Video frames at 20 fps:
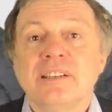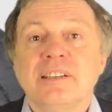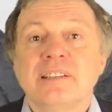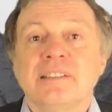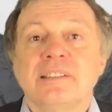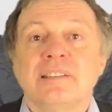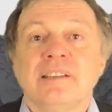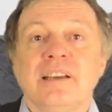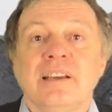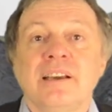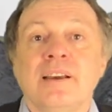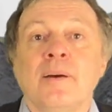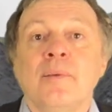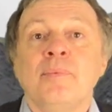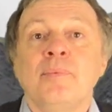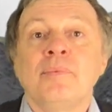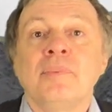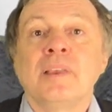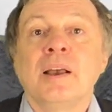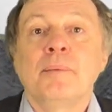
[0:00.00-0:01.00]
is the
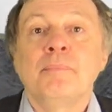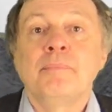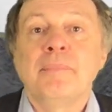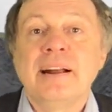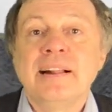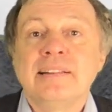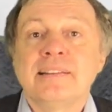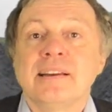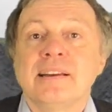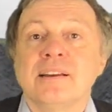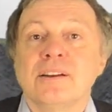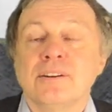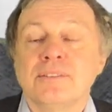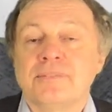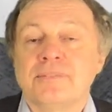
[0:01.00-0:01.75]
melting of